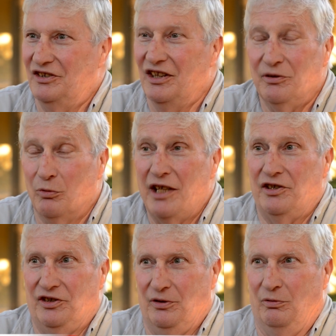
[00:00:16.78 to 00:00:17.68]
It didn't
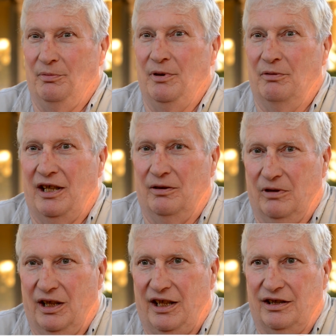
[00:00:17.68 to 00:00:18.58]
register with me right
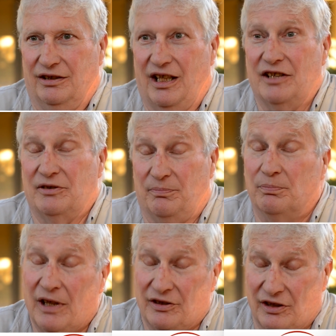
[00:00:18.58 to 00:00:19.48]
away, as
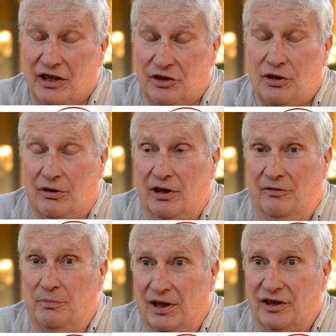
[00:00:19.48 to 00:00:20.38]
it should
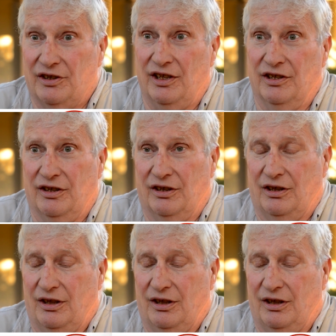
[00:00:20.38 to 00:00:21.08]
have, but it didn't.